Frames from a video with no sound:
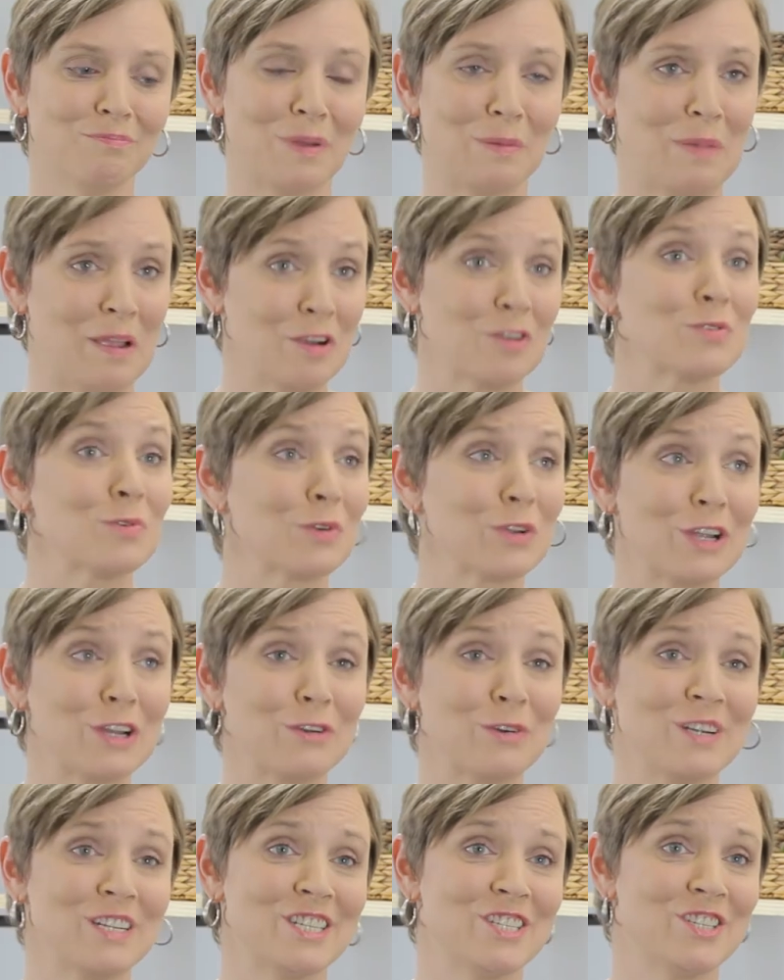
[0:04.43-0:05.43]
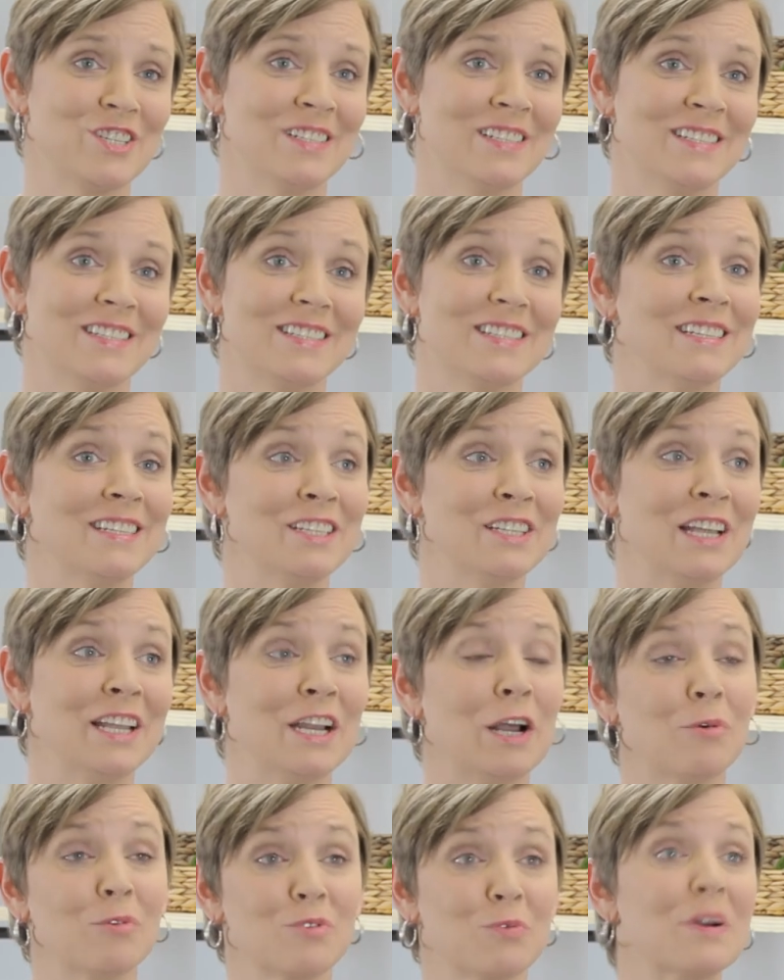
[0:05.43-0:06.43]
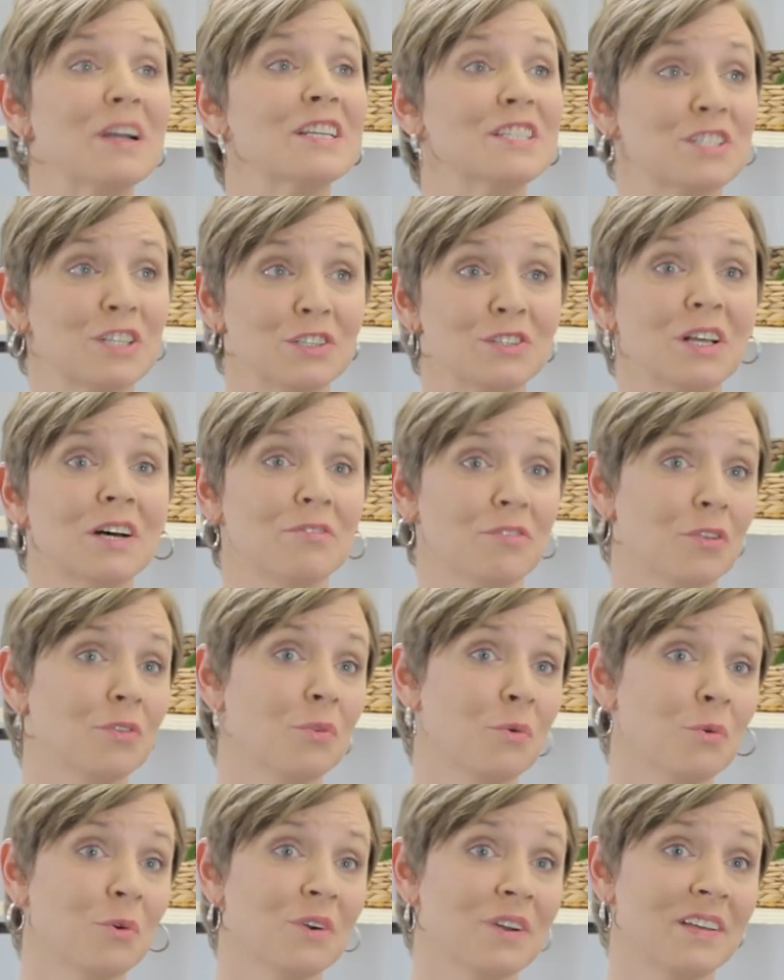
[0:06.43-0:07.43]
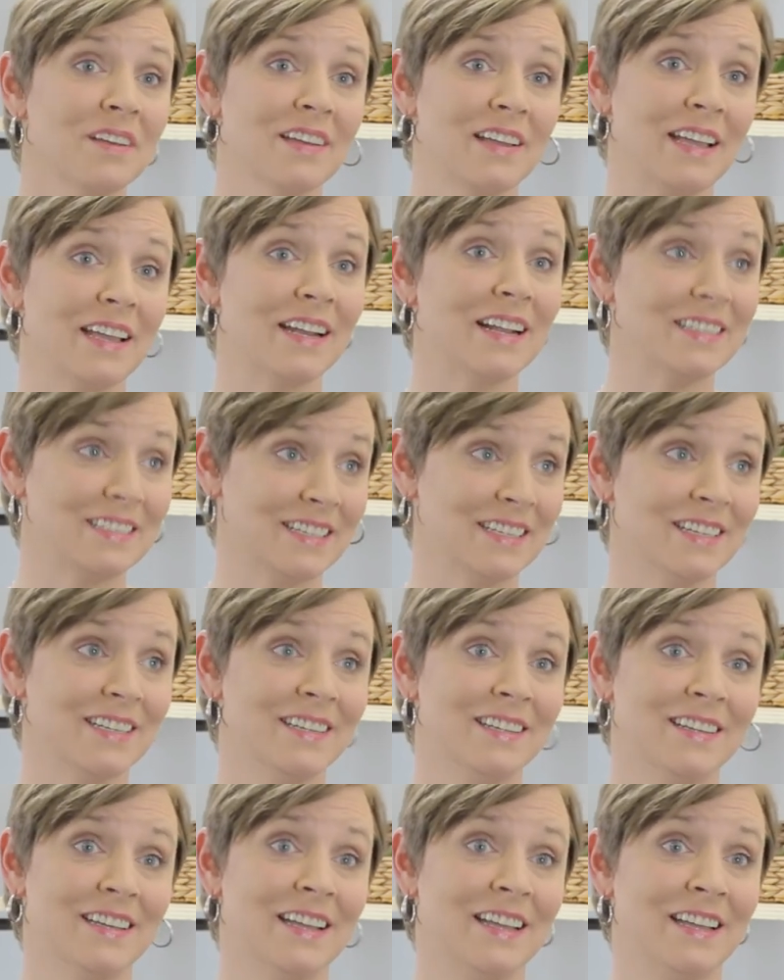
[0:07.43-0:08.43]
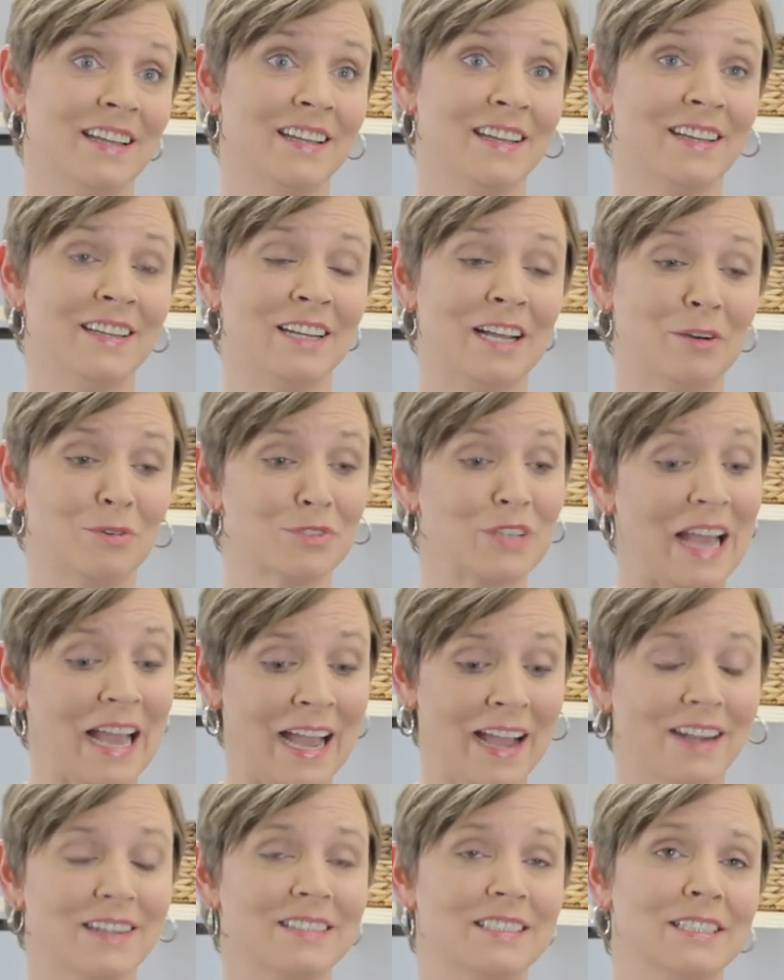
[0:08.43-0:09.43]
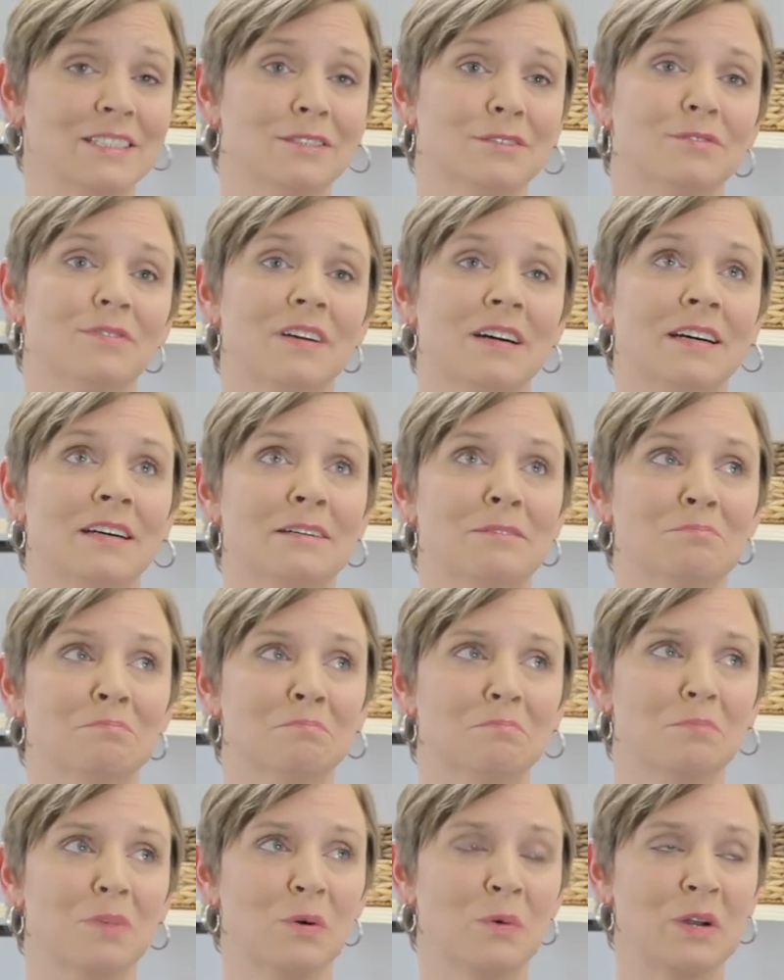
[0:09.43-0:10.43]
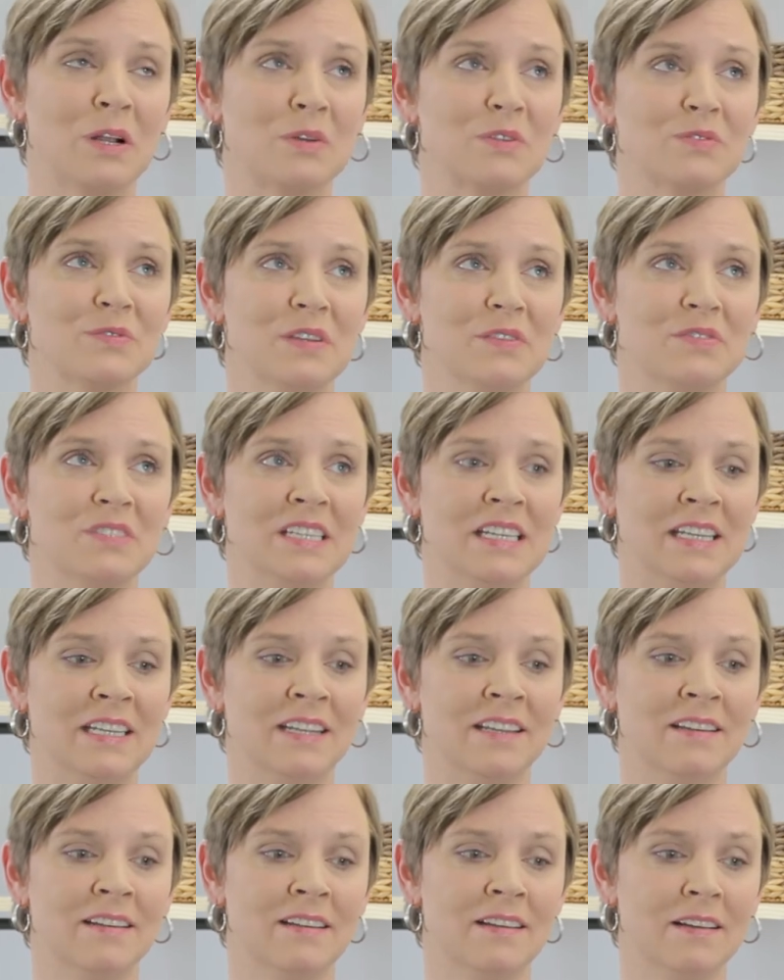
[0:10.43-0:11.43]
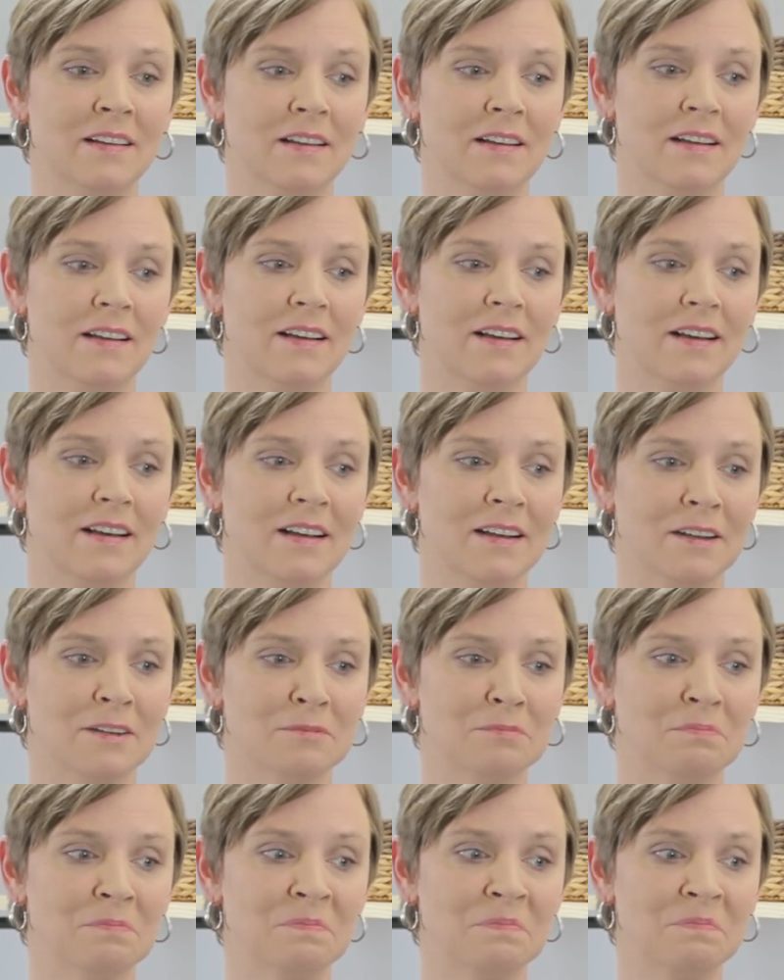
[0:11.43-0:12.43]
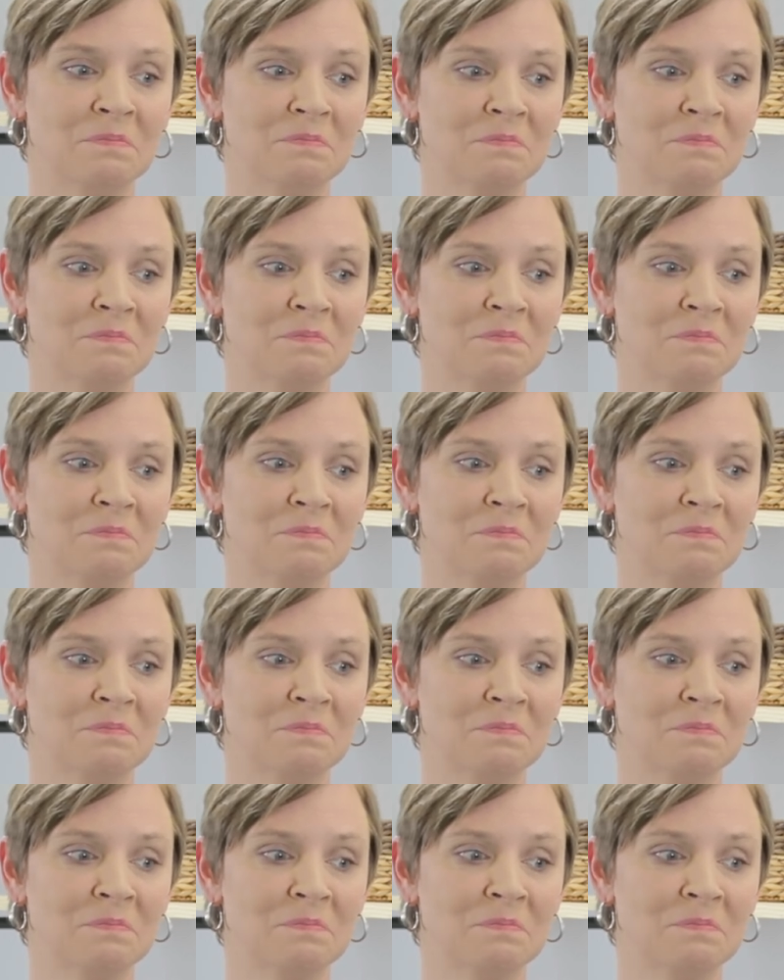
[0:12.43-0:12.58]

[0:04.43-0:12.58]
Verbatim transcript: my parents were good Christians, and, and, I was raised to love the Lord, and I did, and I was active. Um, but when I was 15, um,